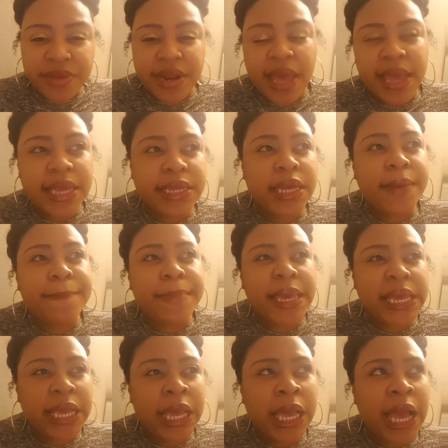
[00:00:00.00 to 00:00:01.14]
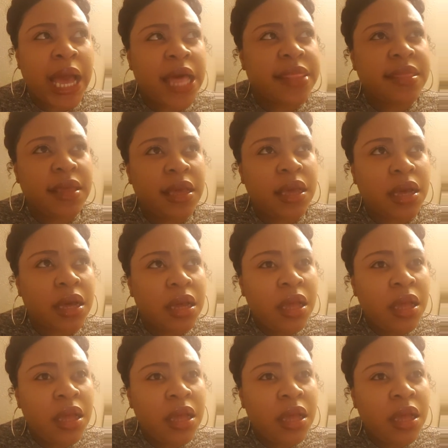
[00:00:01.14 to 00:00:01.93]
And I end up making, I think,